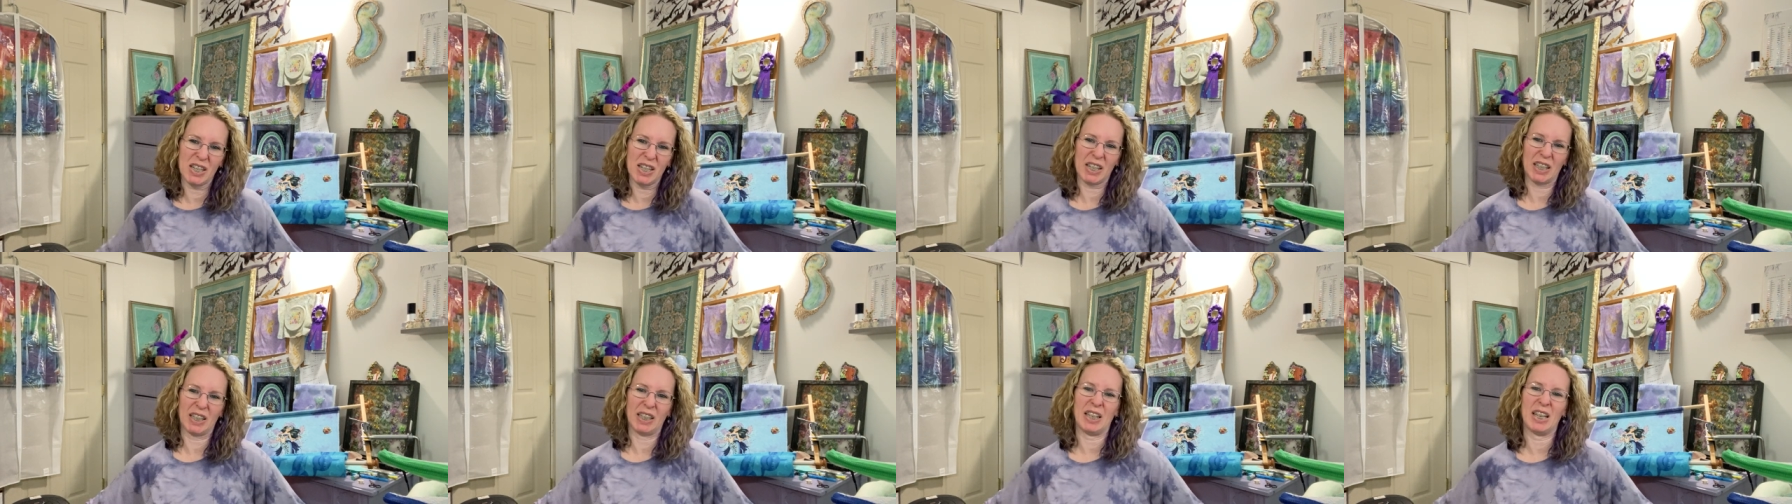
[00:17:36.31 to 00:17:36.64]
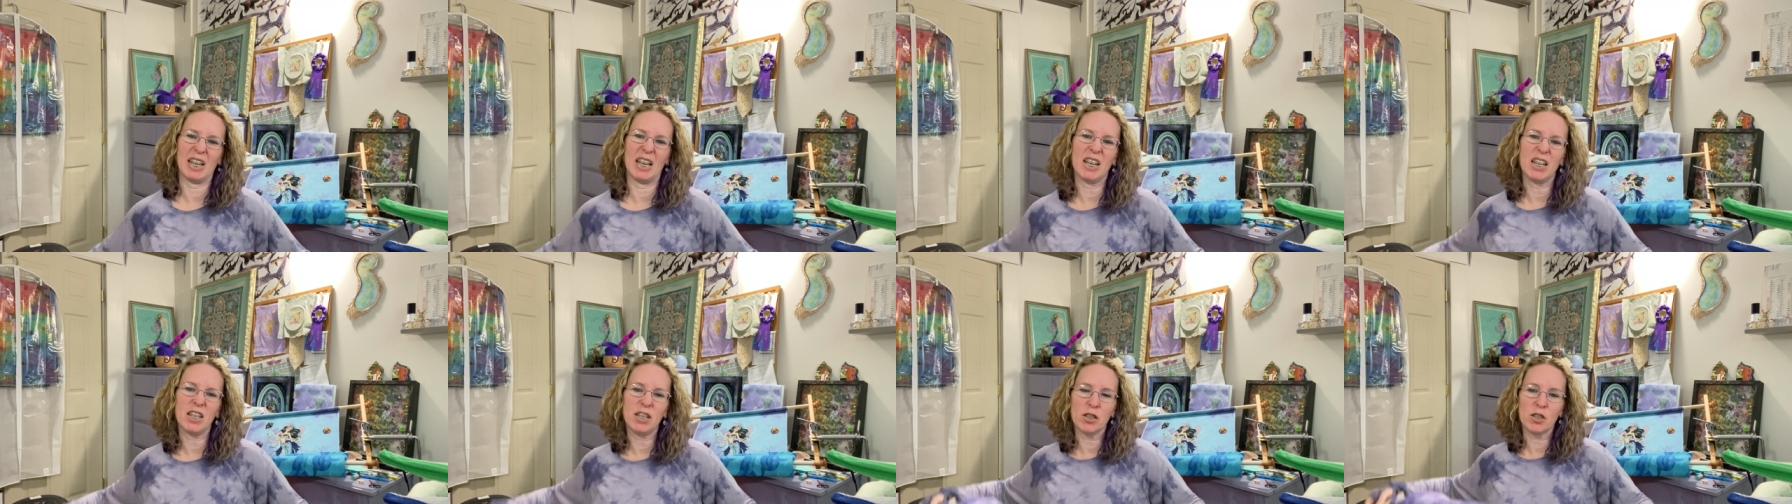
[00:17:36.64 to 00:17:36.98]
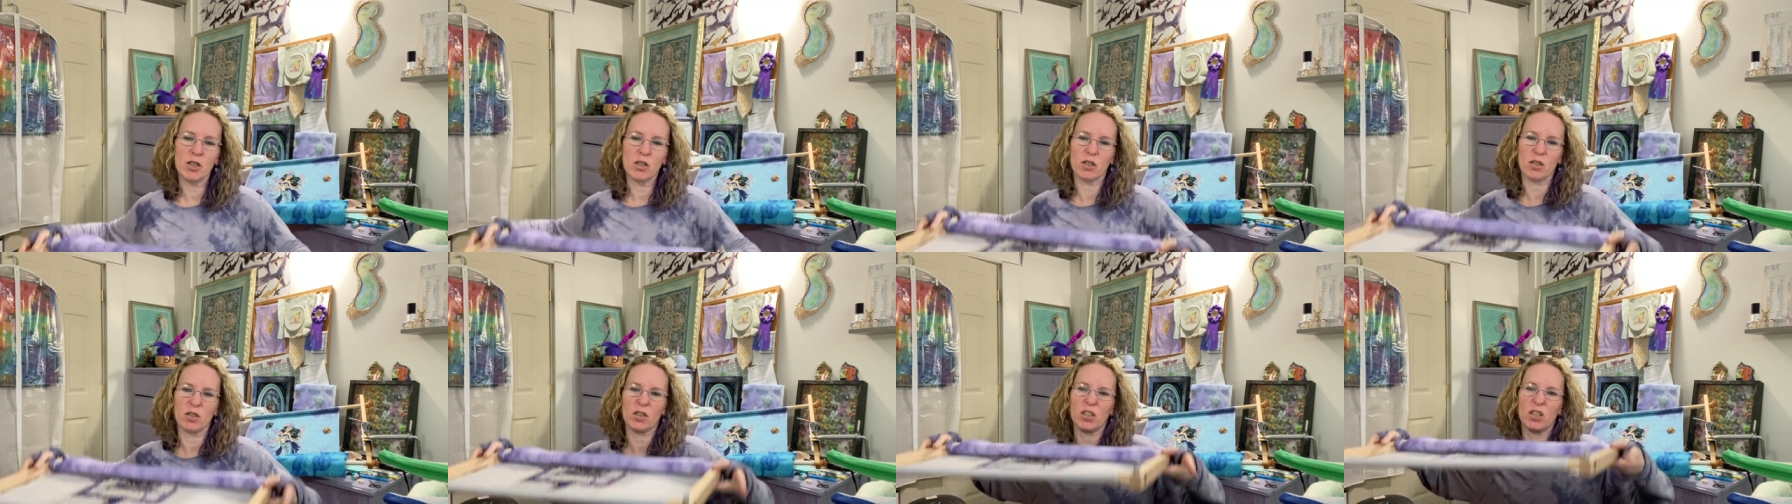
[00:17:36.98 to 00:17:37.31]
Like the
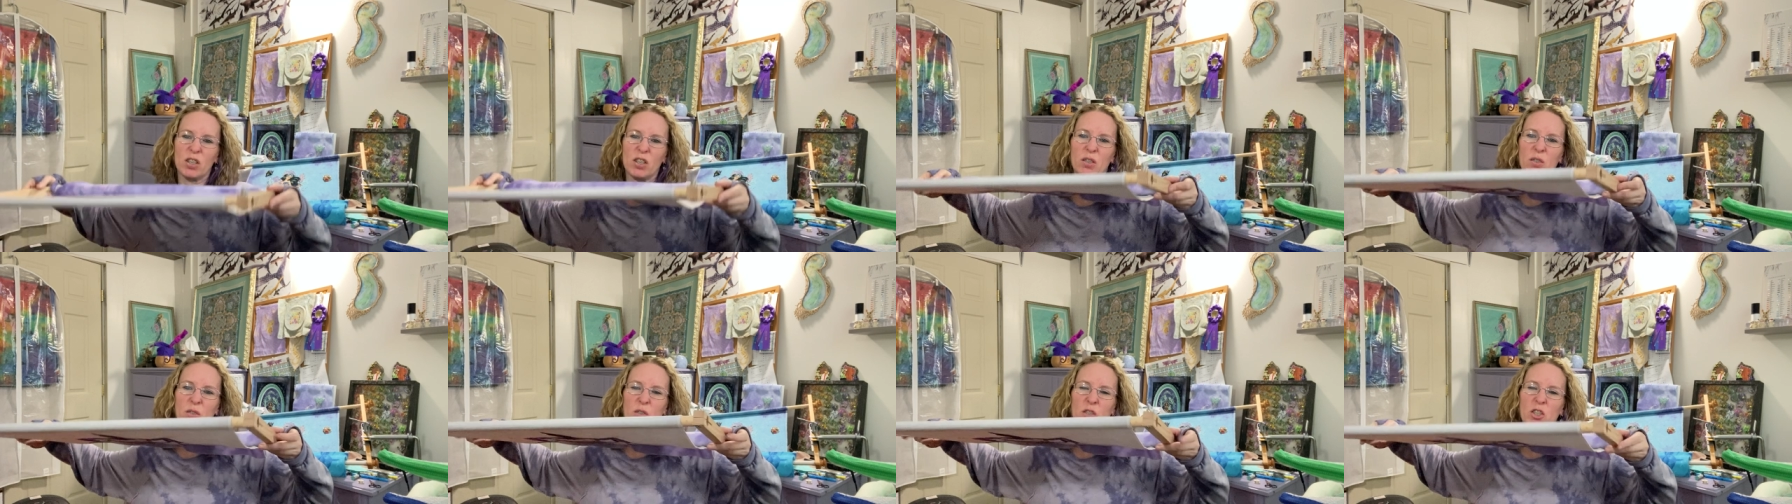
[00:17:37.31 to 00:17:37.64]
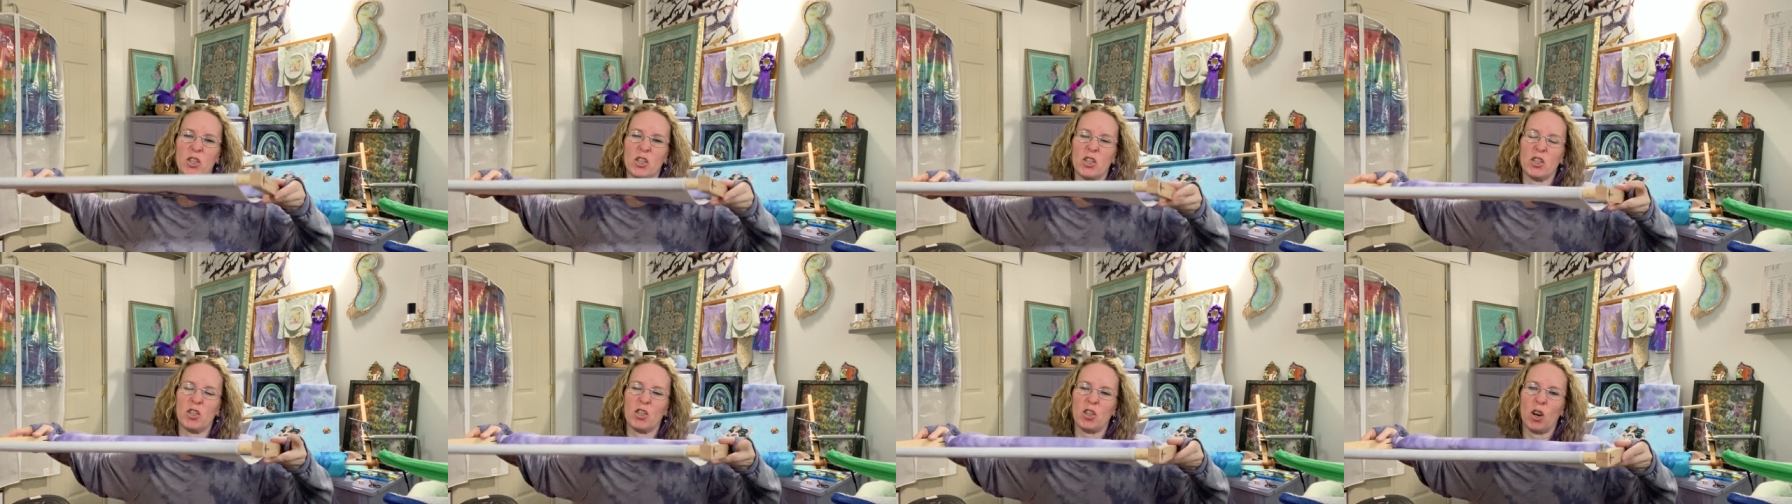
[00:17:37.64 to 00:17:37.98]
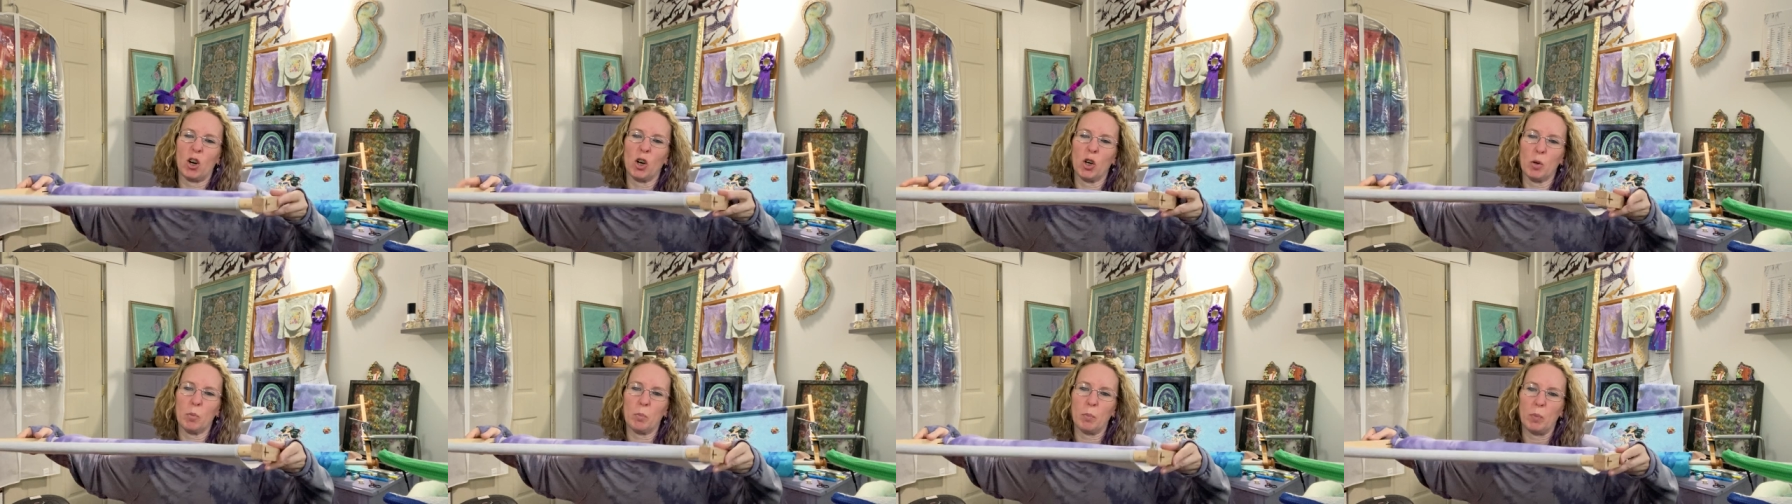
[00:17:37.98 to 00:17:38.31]
edges are so
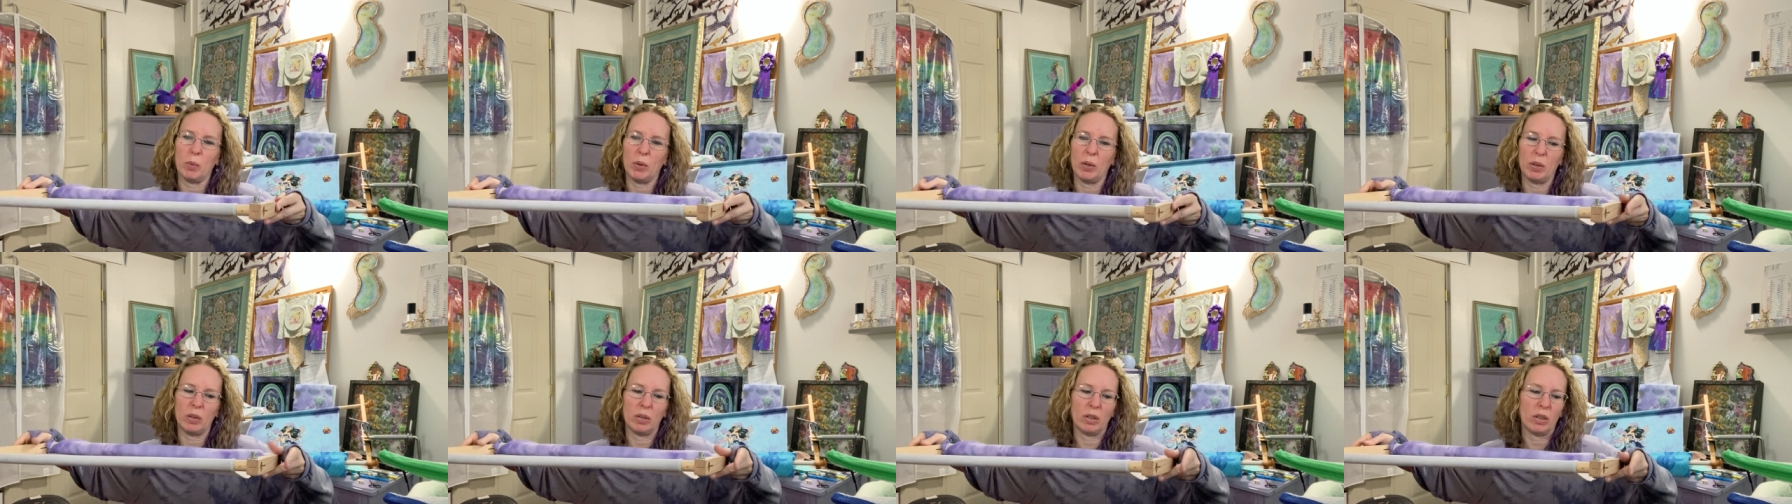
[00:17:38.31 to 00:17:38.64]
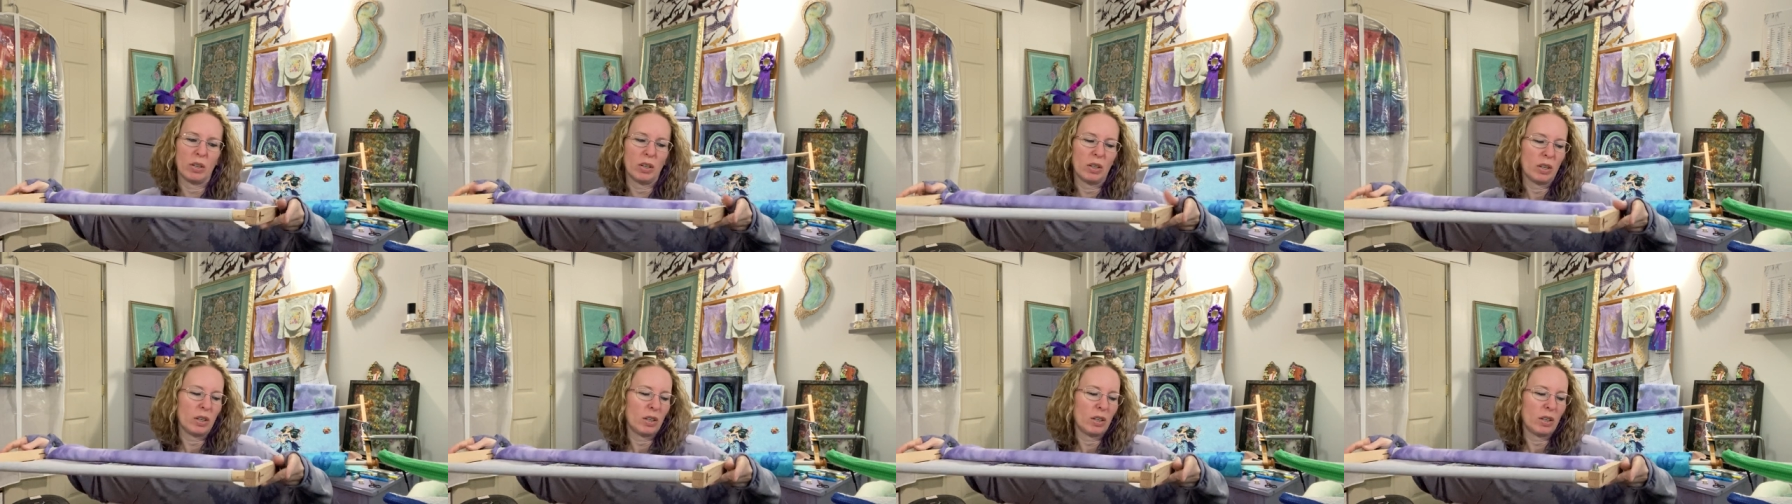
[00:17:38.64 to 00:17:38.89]
sharp and